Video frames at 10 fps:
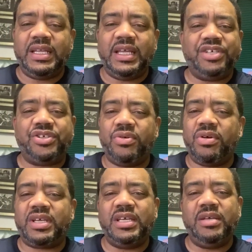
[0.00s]
they
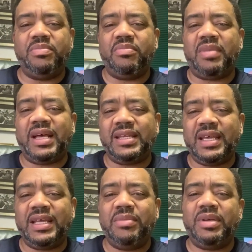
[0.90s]
sure keep my
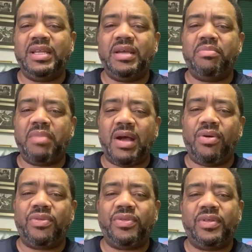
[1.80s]
name in their mouth,